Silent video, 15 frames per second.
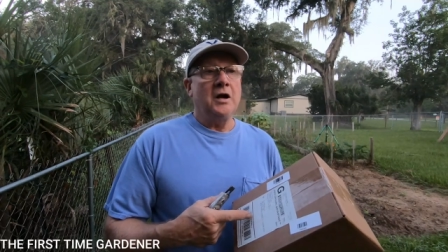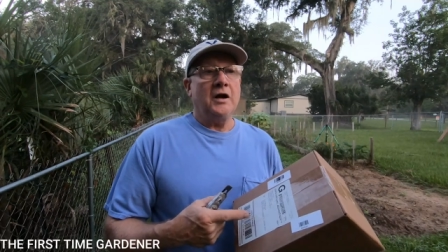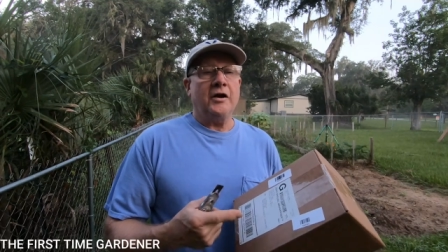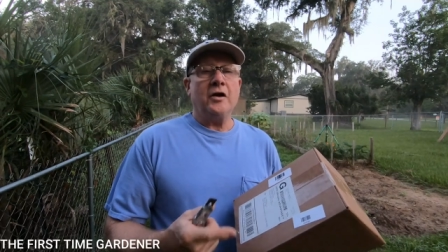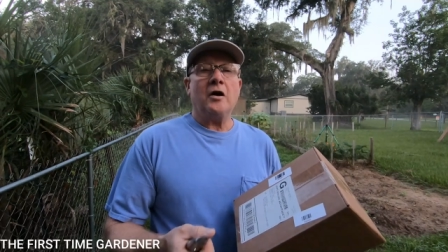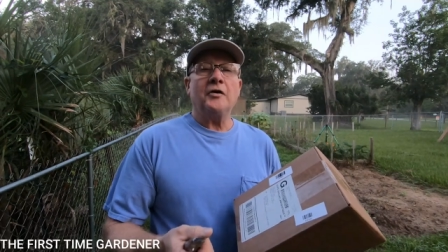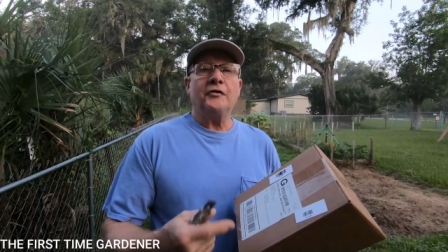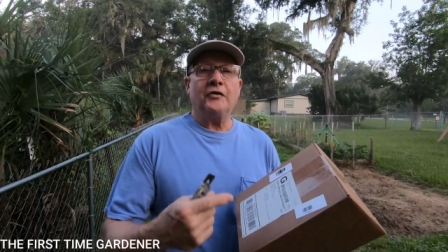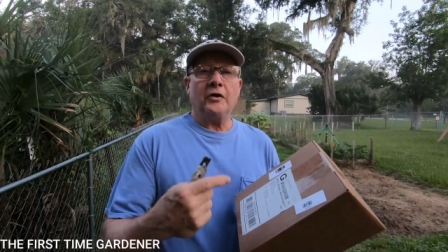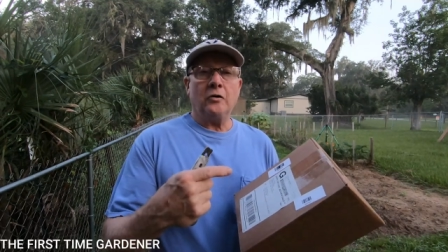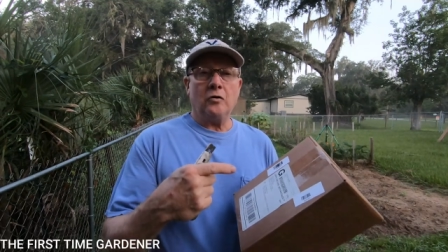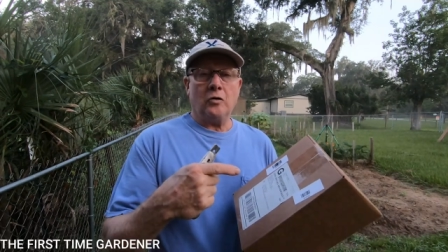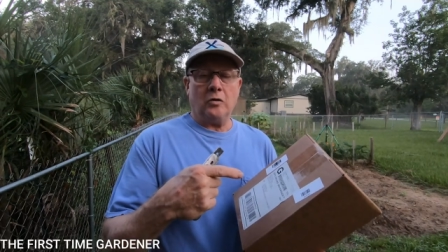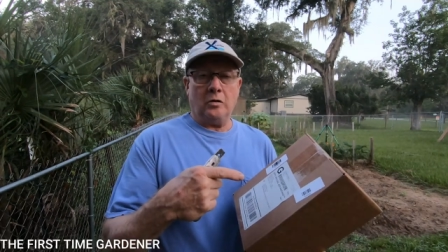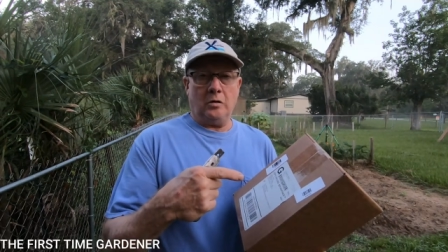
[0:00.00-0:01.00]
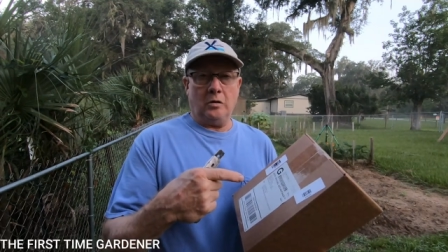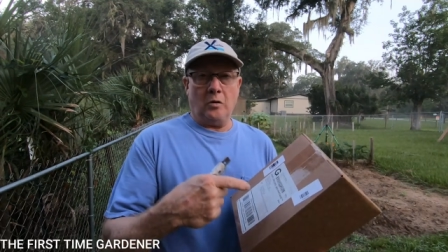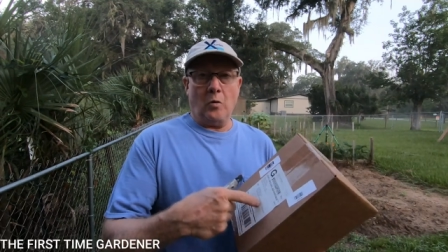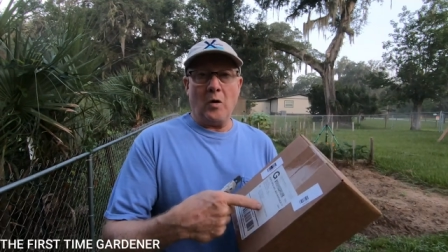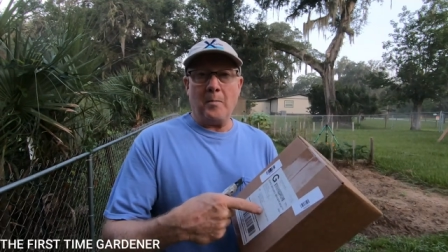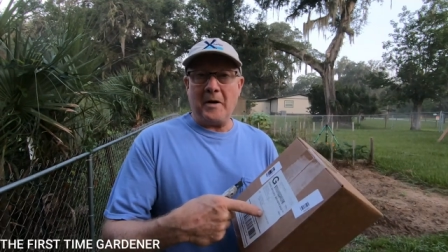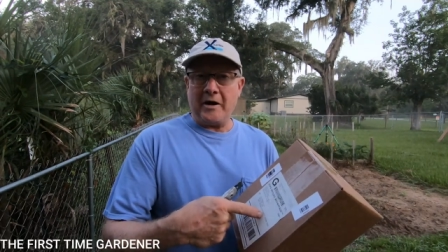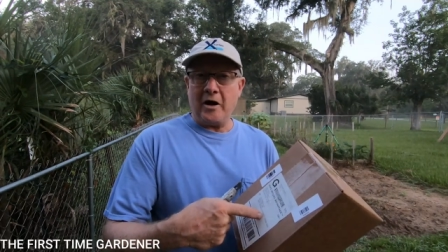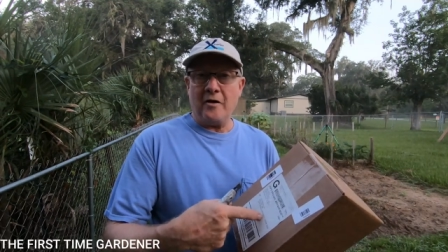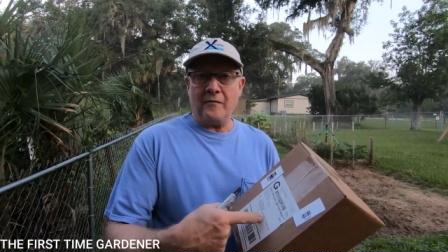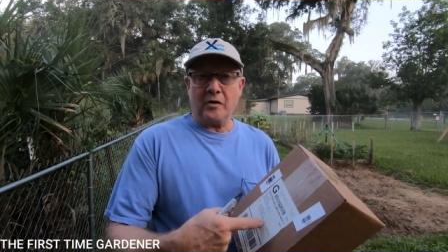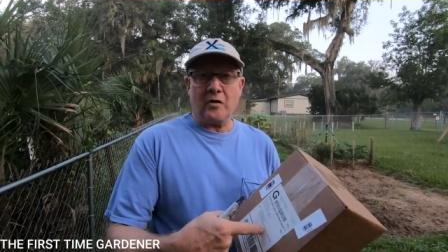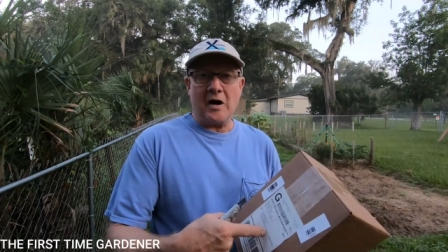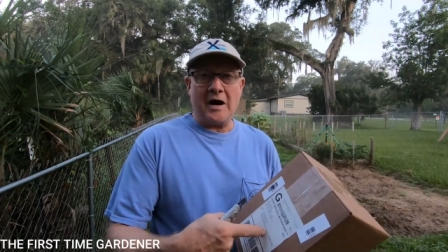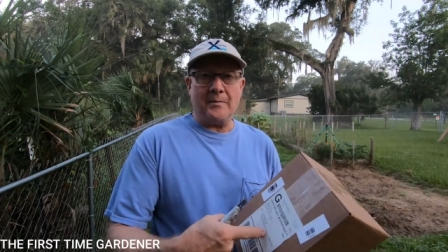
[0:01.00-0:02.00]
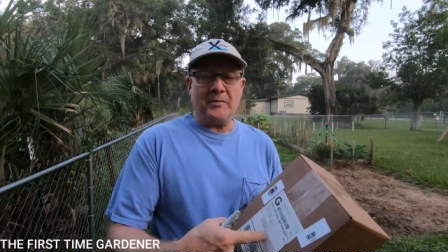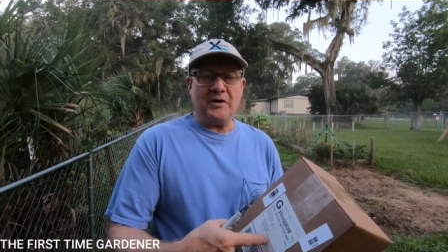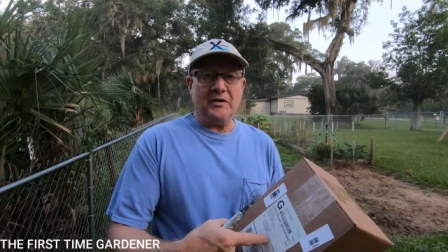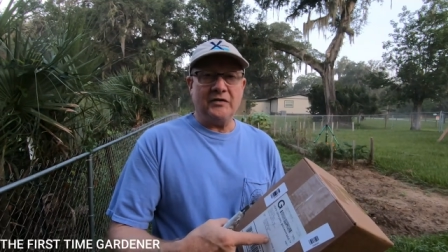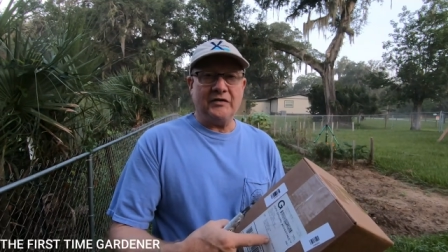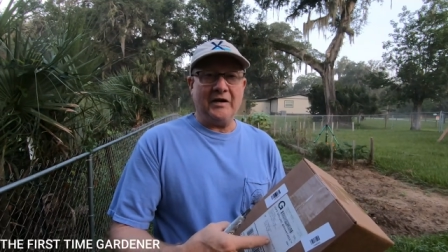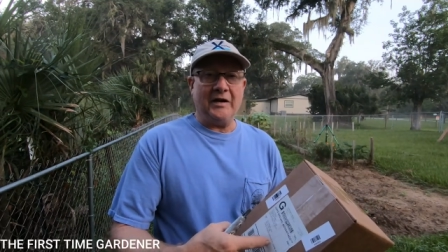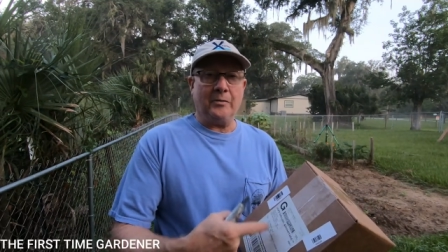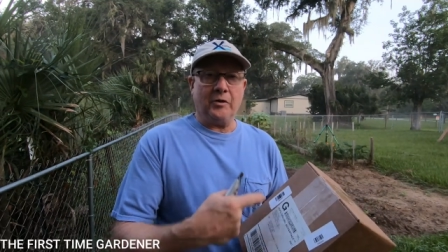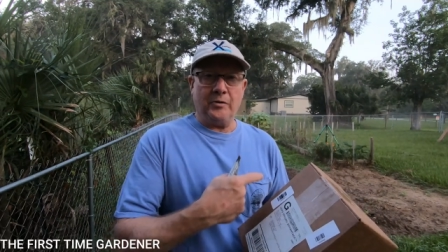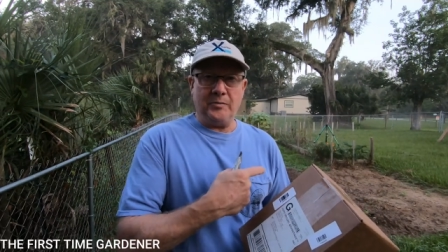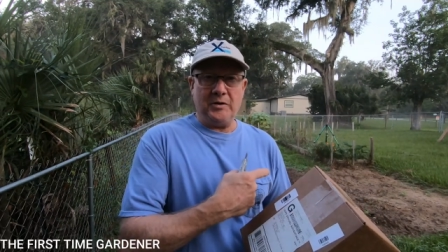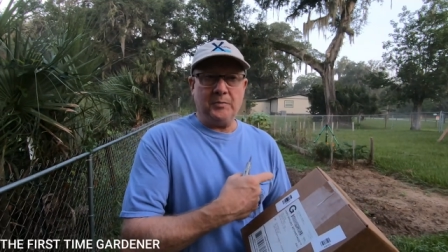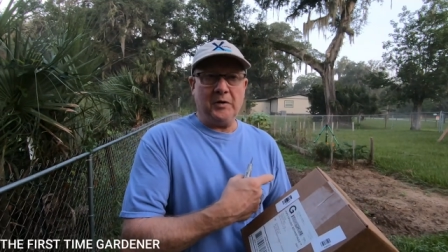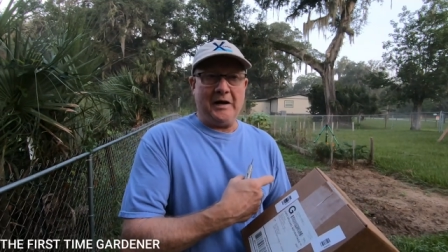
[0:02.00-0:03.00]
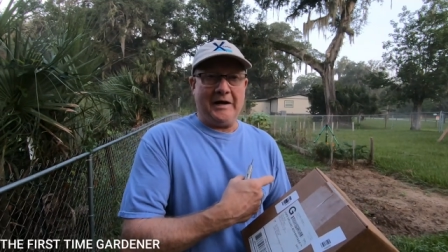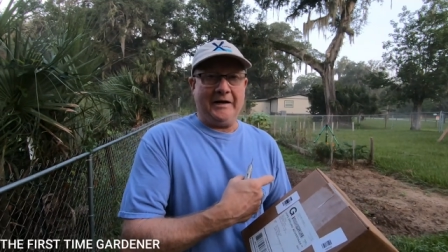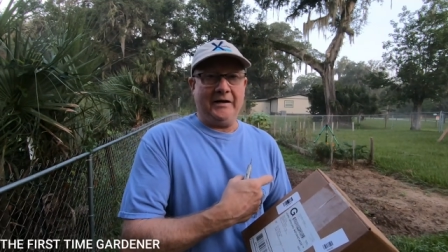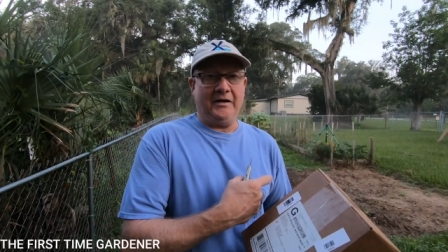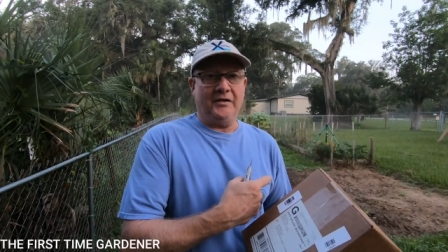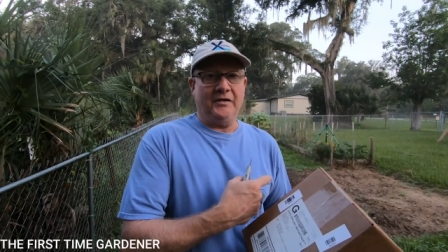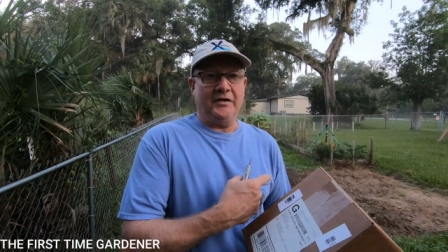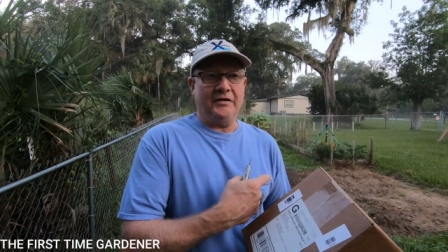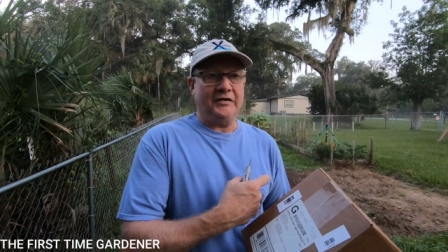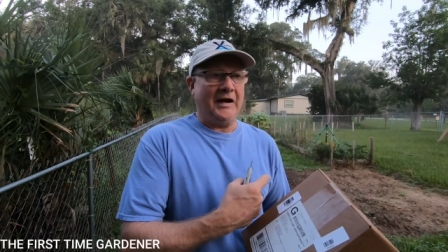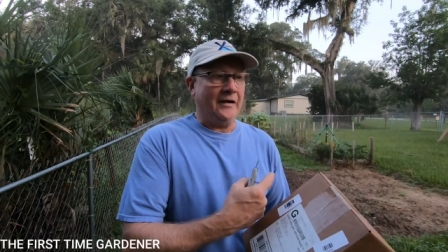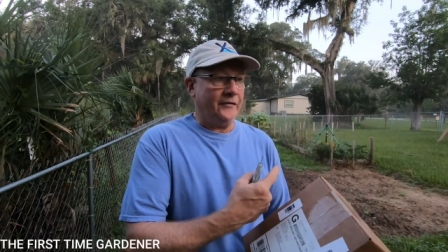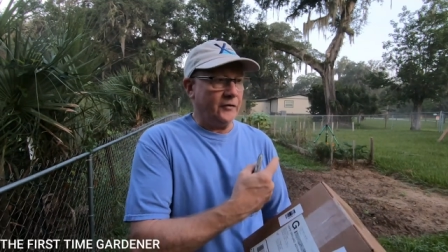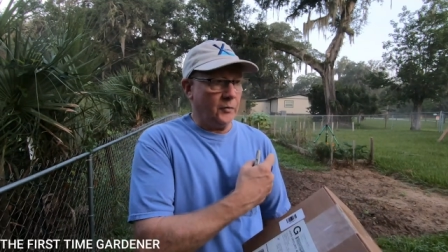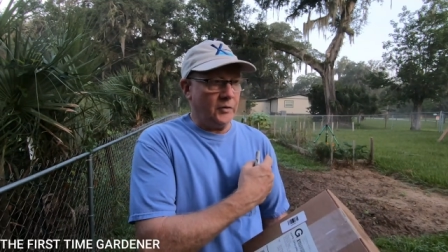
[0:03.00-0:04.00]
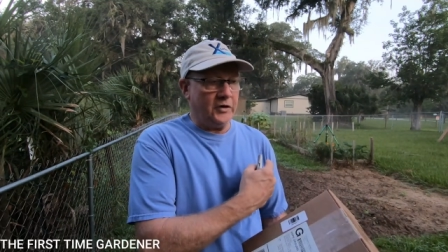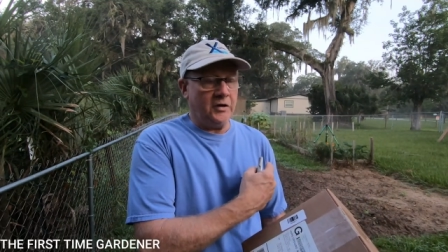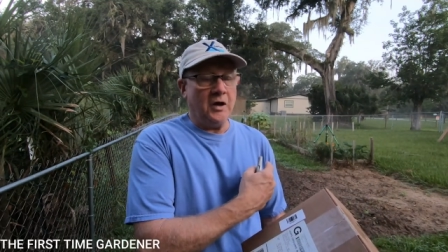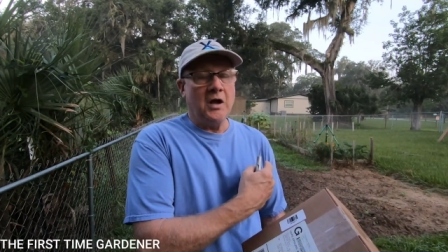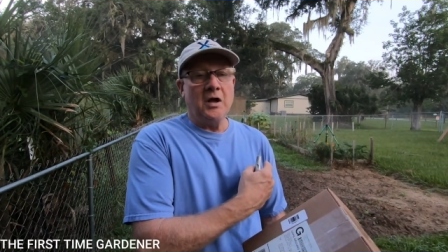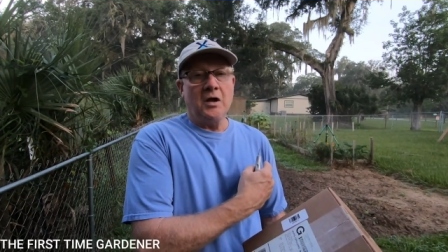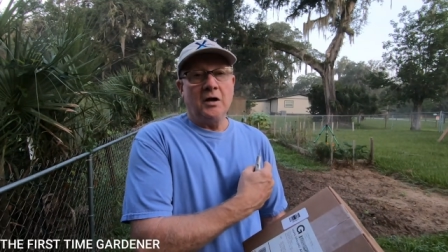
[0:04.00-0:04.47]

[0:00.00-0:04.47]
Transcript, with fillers: and also what my cover crop is that I'm going to be planting in this after we